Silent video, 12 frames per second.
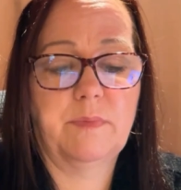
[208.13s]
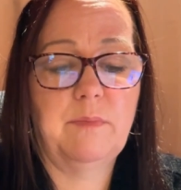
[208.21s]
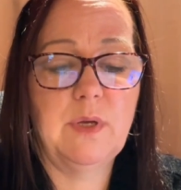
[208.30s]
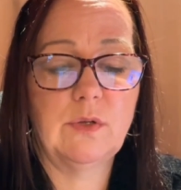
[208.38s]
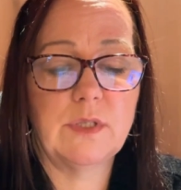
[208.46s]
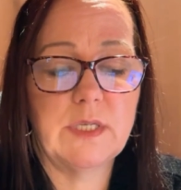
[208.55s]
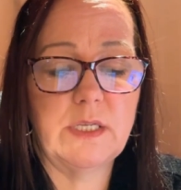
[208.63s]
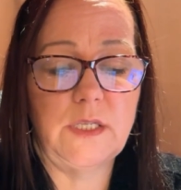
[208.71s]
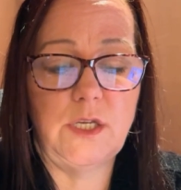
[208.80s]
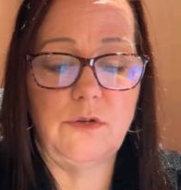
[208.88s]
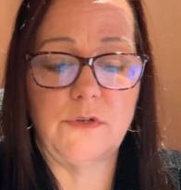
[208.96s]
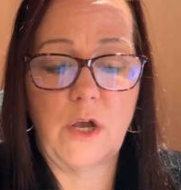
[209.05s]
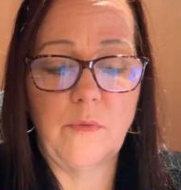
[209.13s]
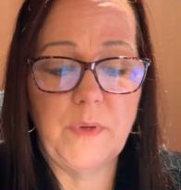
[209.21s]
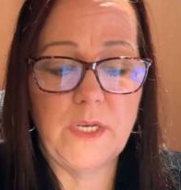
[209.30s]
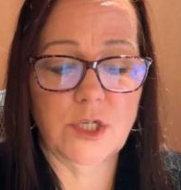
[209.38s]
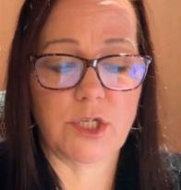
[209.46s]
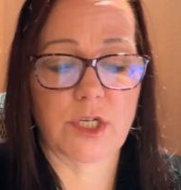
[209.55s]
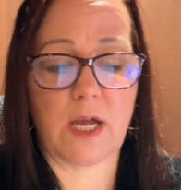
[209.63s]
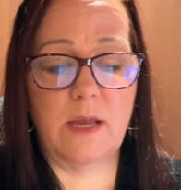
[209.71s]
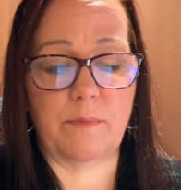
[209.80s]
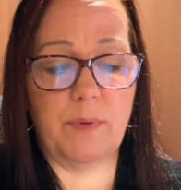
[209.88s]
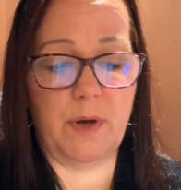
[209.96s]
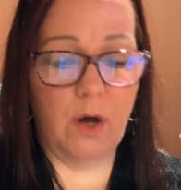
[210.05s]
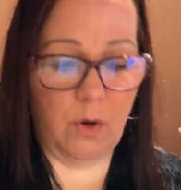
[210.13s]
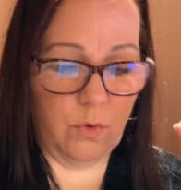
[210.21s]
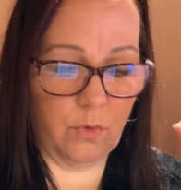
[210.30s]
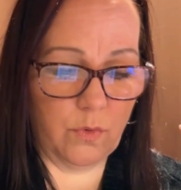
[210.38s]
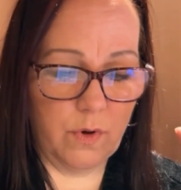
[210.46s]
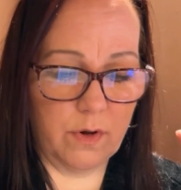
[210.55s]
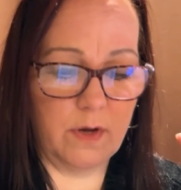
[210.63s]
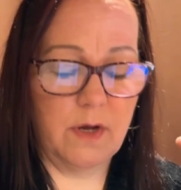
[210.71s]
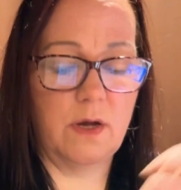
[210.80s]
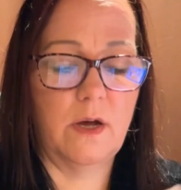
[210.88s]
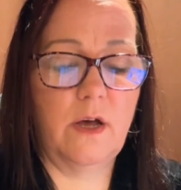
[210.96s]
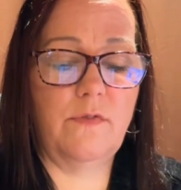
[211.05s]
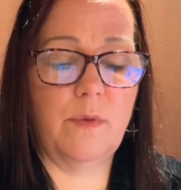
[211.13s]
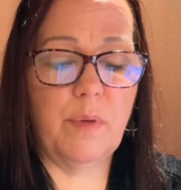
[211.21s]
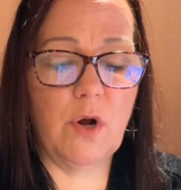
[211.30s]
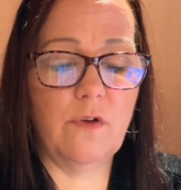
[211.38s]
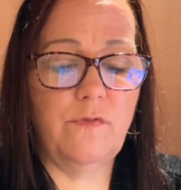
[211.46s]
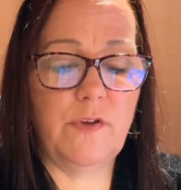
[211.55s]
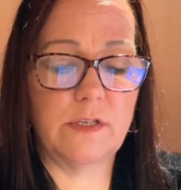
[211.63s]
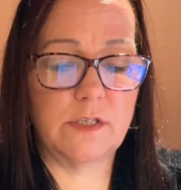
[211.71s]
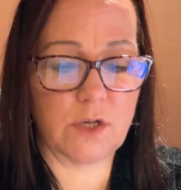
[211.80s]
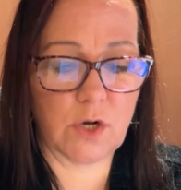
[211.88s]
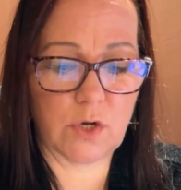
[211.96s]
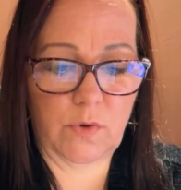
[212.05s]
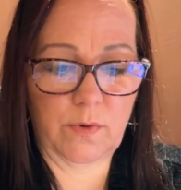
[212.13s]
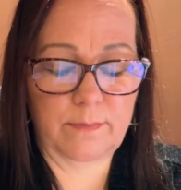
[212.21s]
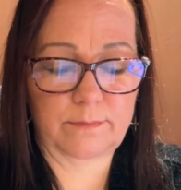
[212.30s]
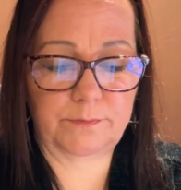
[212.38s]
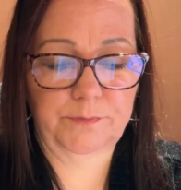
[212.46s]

Built in the utopian shape O of the perfect circle.